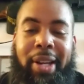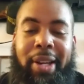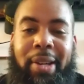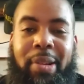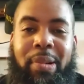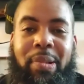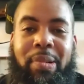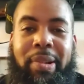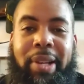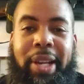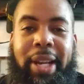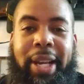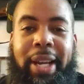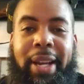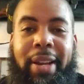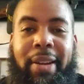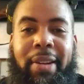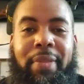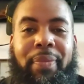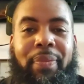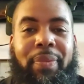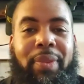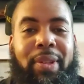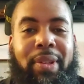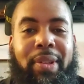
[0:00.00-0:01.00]
Gun the Hookah
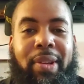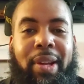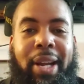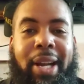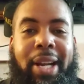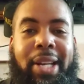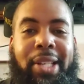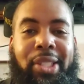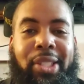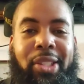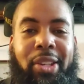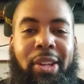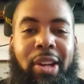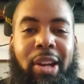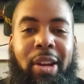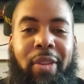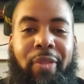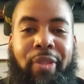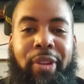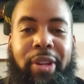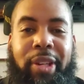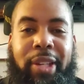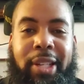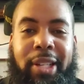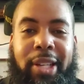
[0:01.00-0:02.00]
here. You know I got to start
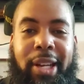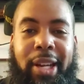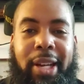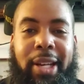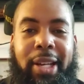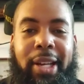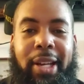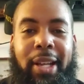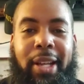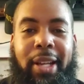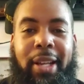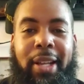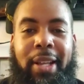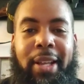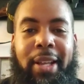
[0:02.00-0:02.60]
off with a gun.